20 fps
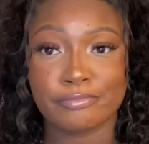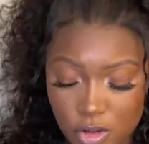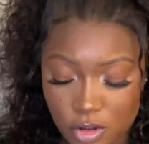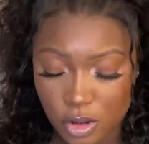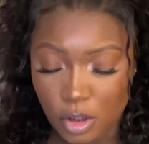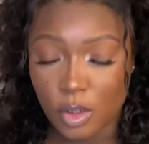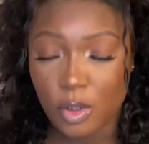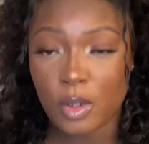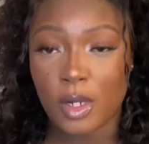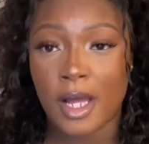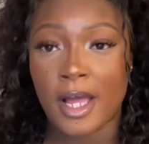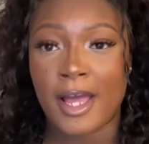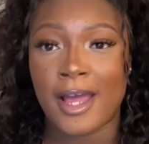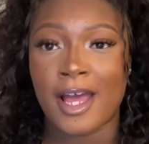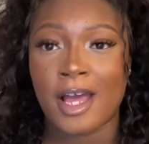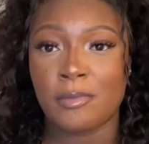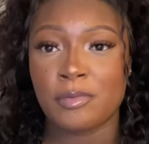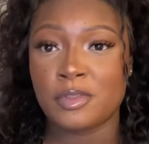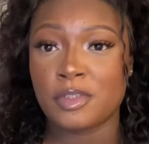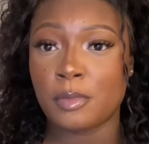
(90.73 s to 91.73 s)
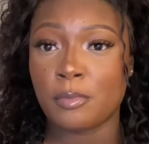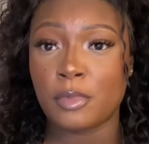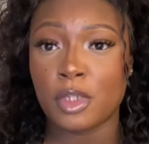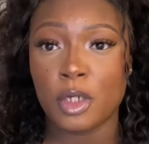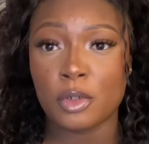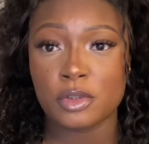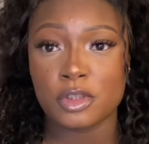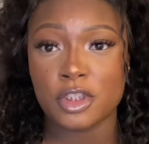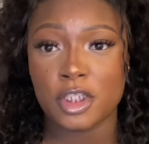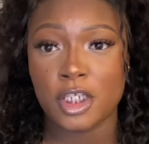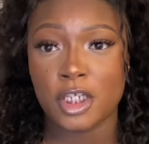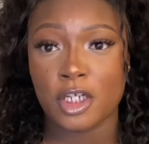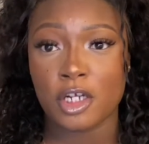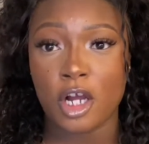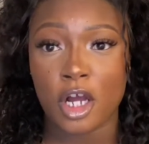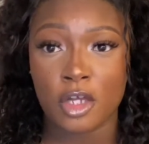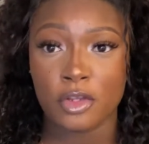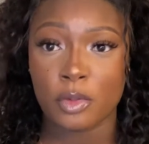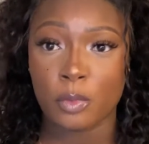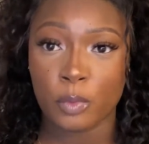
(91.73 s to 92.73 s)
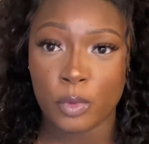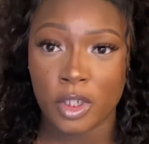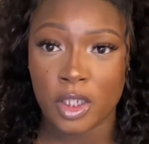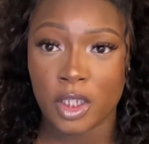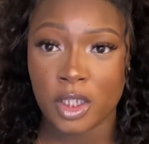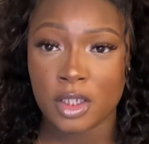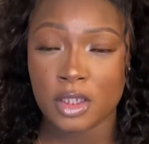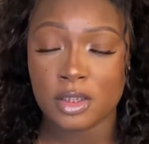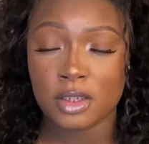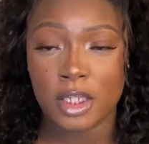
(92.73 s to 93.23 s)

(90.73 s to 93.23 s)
So I have some notes here on the wig,